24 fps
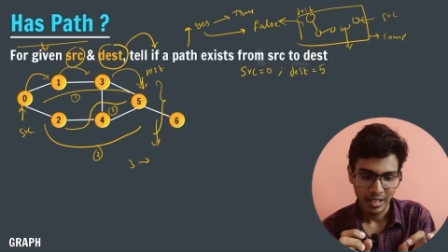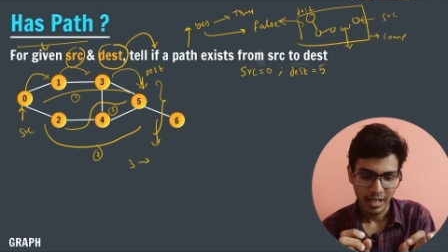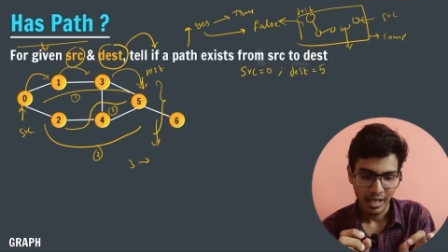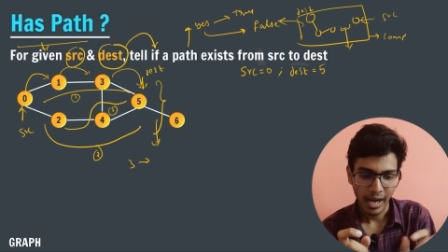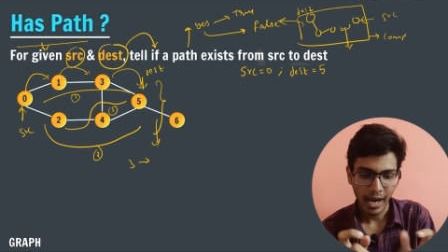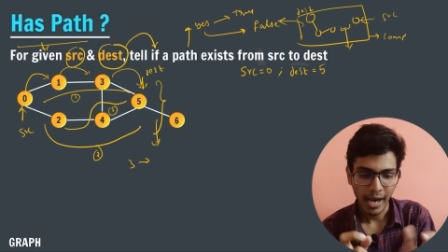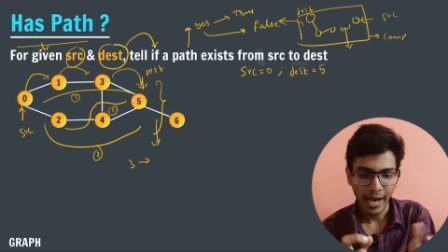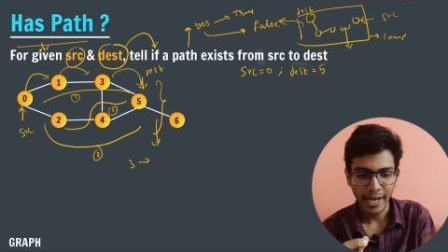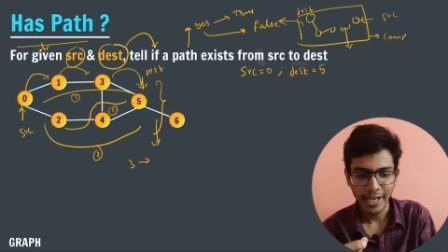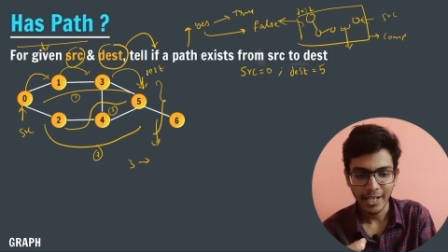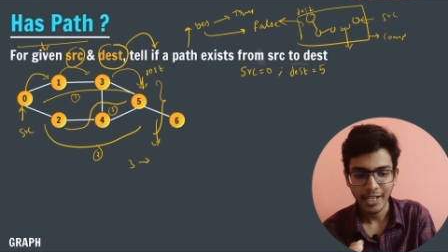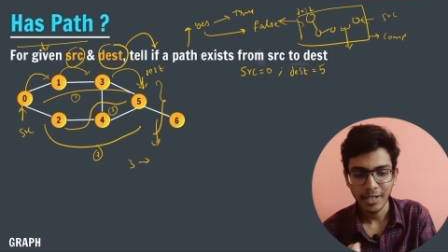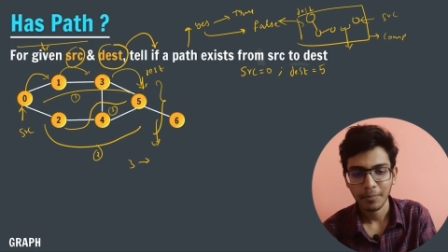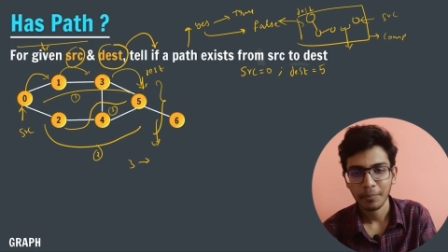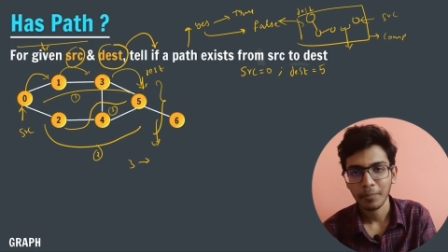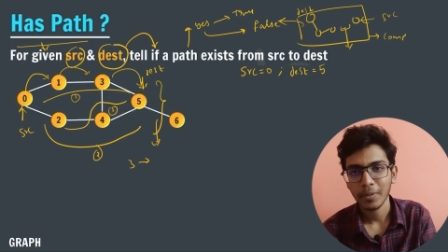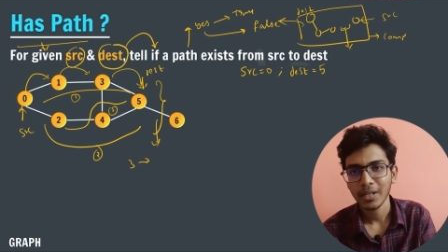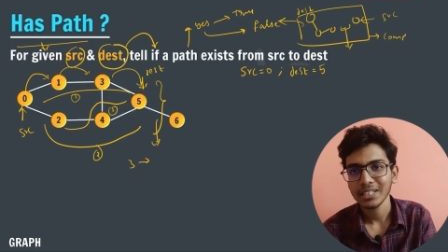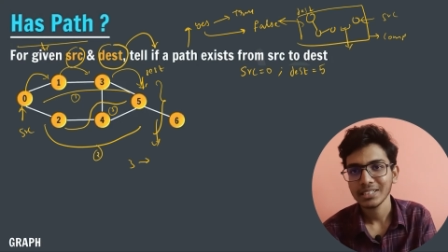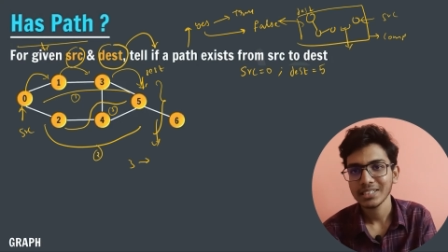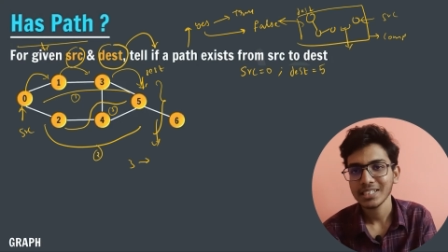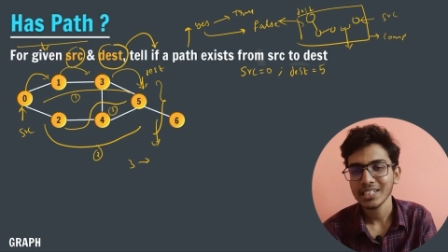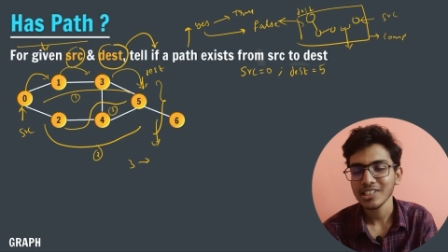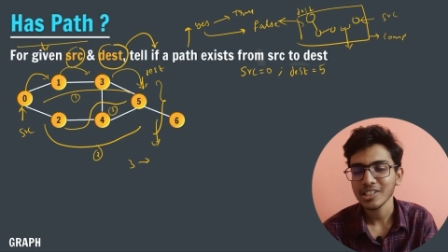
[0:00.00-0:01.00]
and
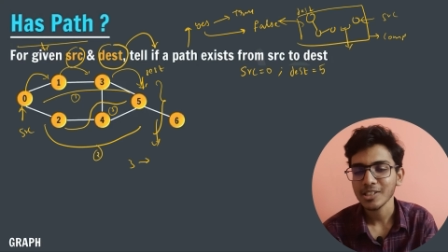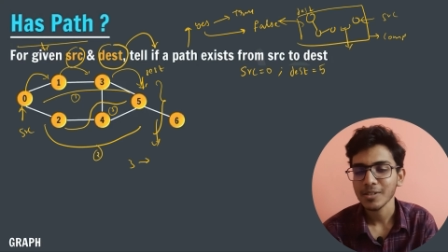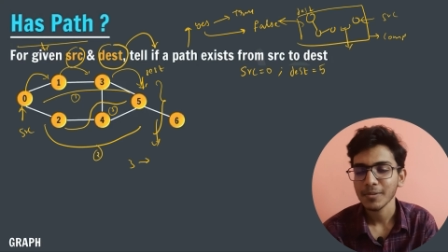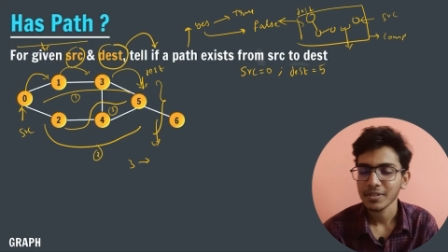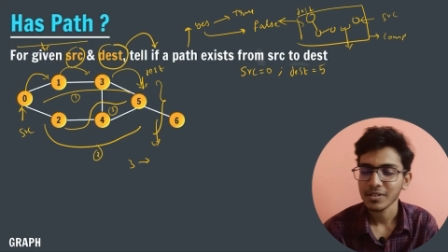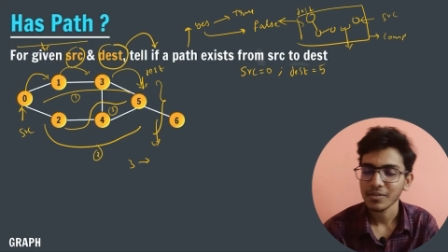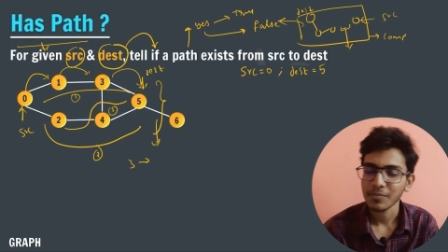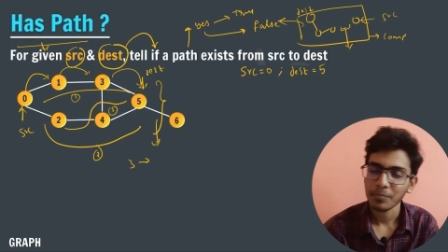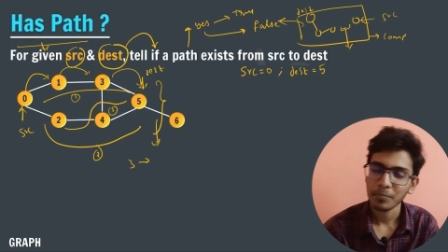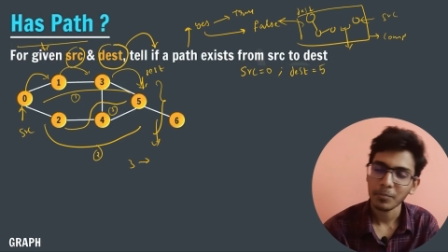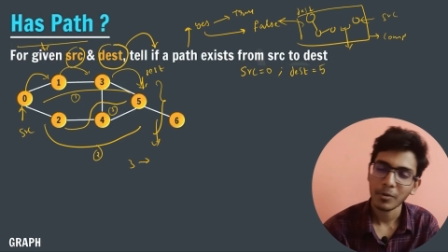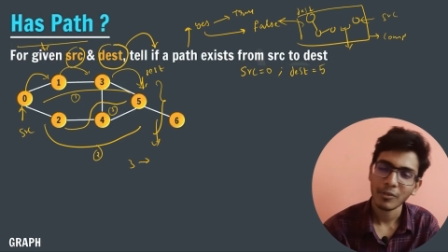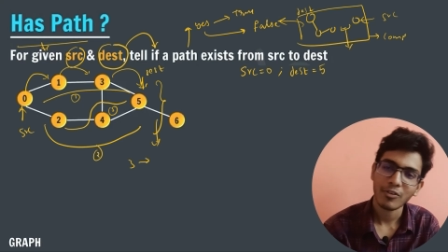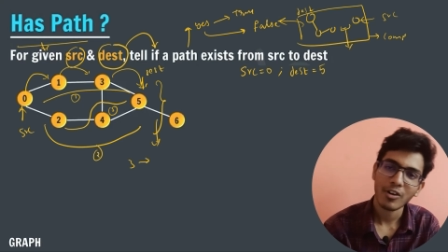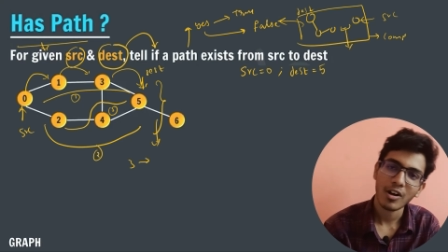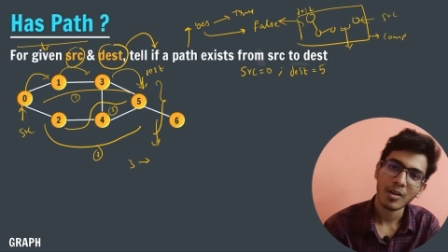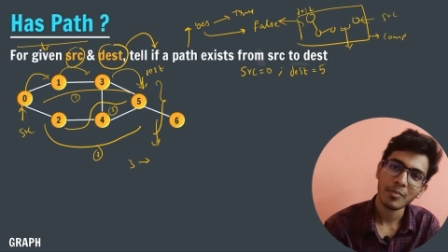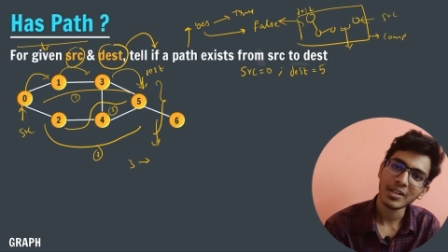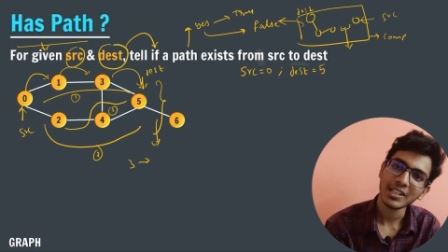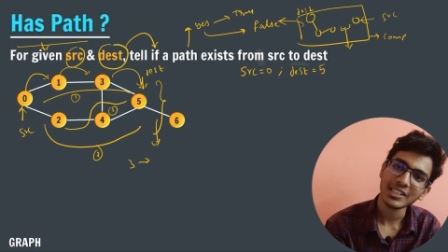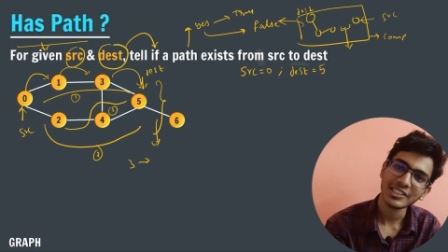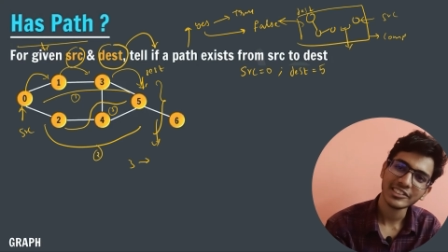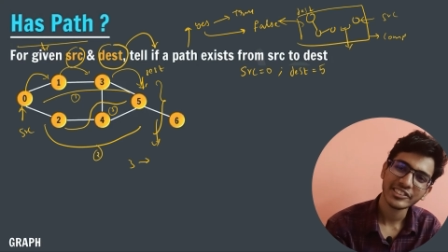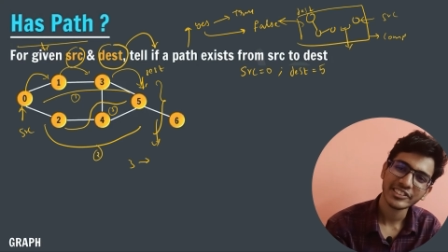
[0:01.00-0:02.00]
by just
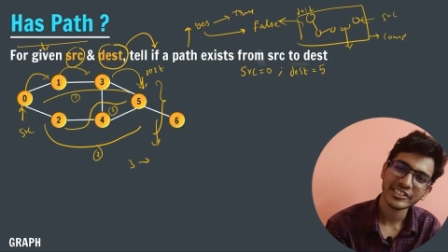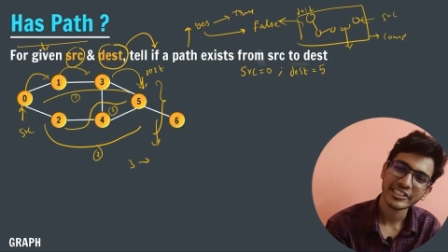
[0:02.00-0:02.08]
performing